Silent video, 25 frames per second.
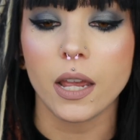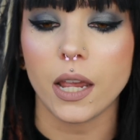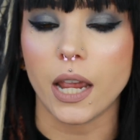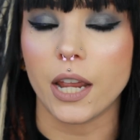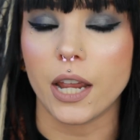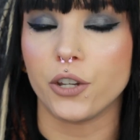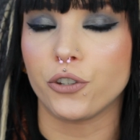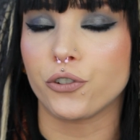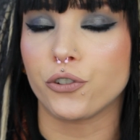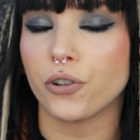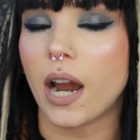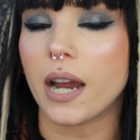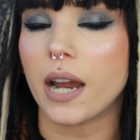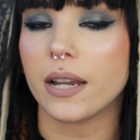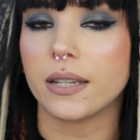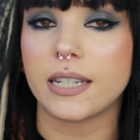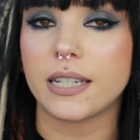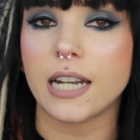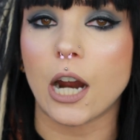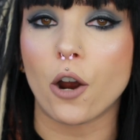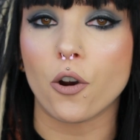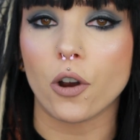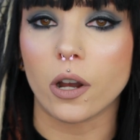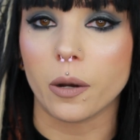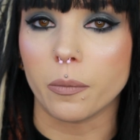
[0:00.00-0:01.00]
It dries
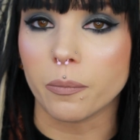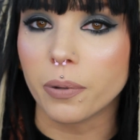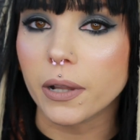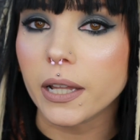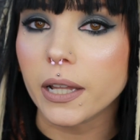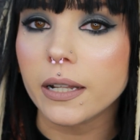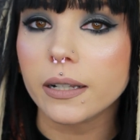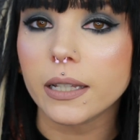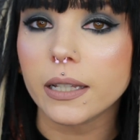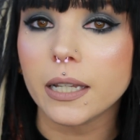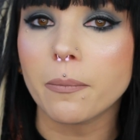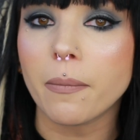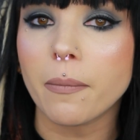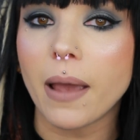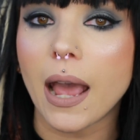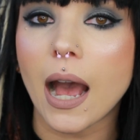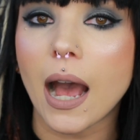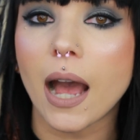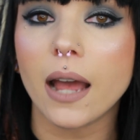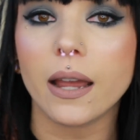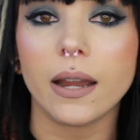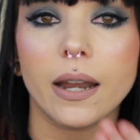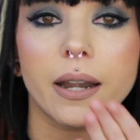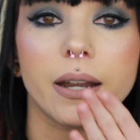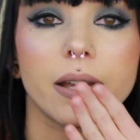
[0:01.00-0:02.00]
down completely matte.